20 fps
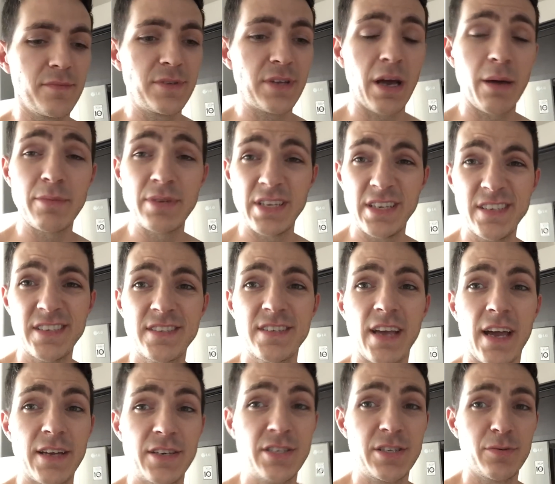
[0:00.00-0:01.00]
Dom did
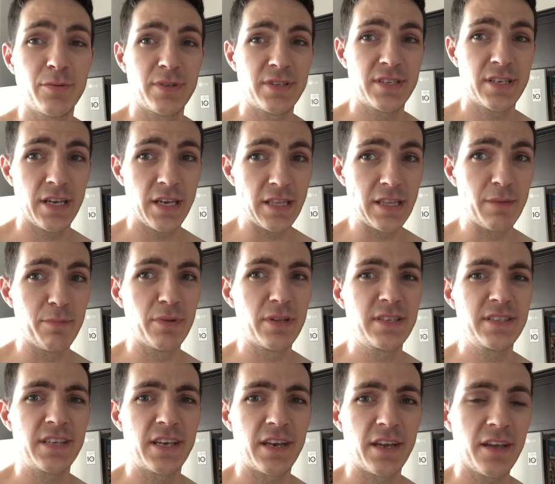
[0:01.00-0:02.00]
decide she wants to eat the
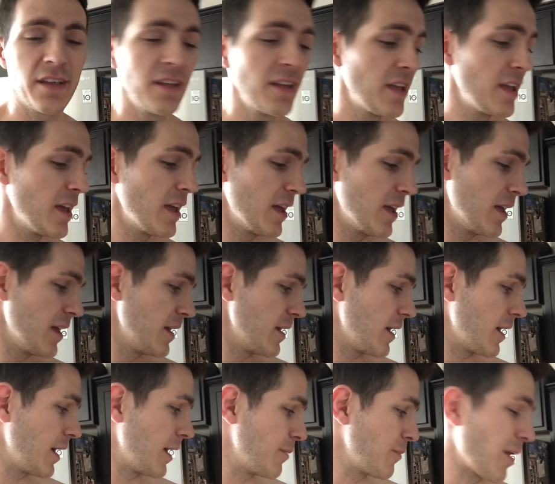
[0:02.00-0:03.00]
placenta.
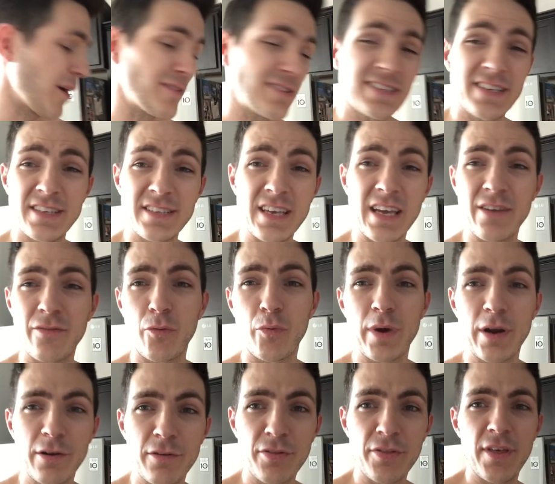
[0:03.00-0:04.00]
Obviously, that's kind of a
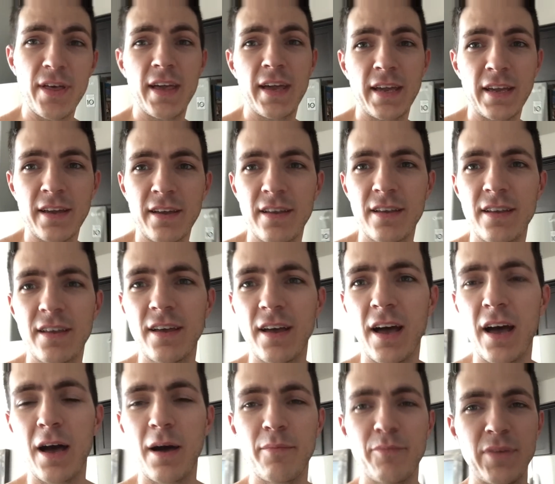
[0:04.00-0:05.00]
weird thing.
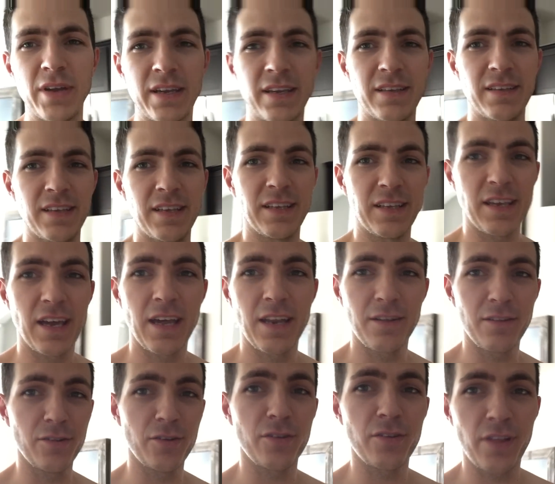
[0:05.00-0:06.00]
It kind
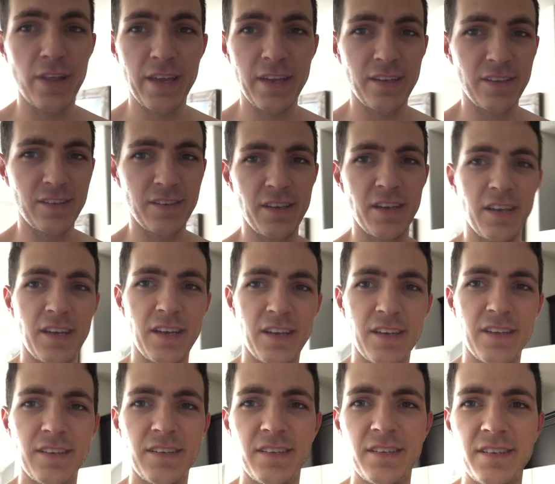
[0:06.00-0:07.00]
of looked like...
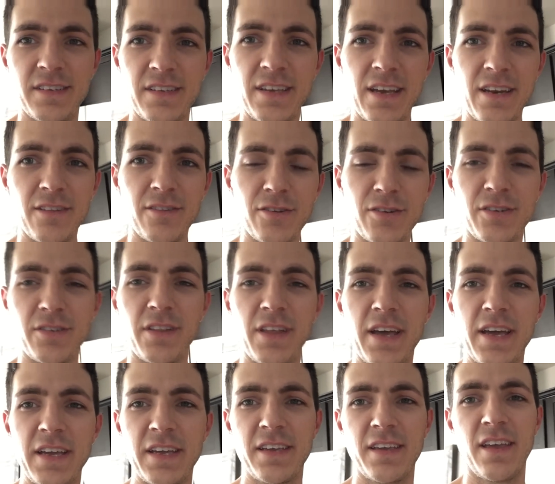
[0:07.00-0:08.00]
kind of looked
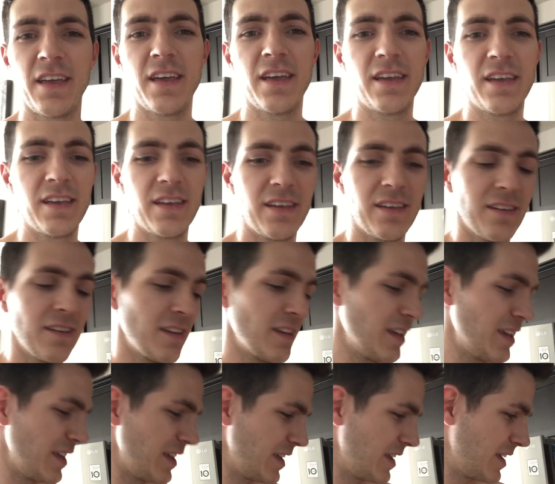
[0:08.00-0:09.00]
like a
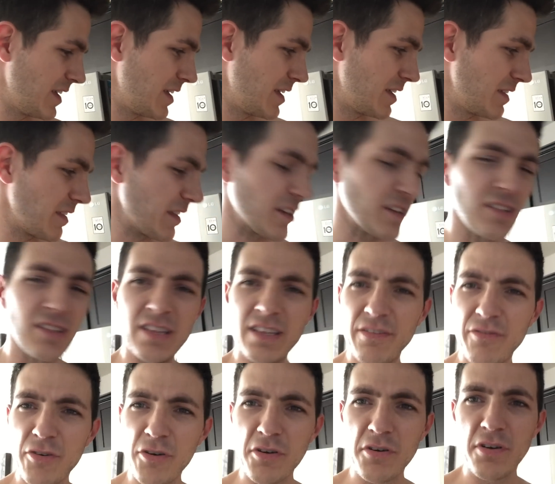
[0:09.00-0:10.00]

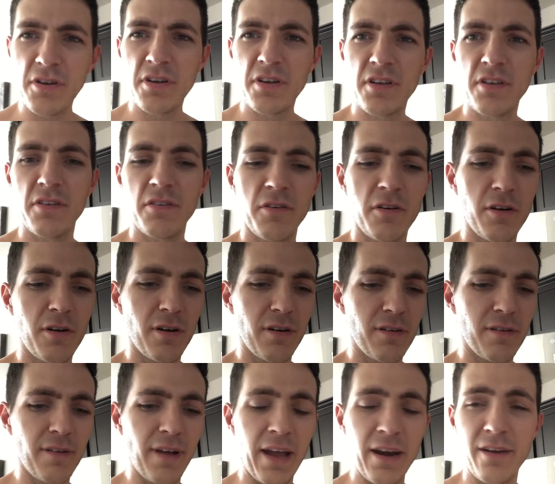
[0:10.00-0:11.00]
liver,
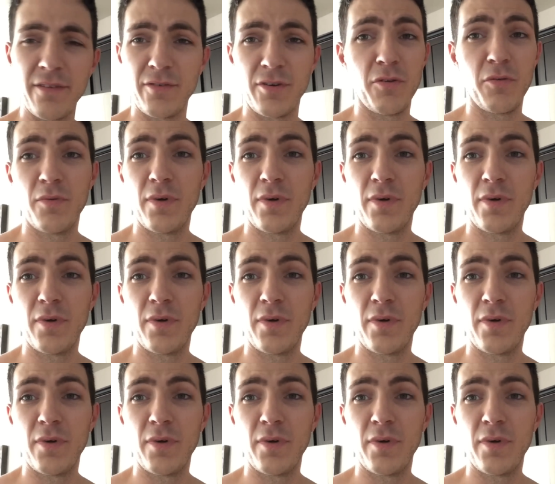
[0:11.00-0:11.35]
or I don't even know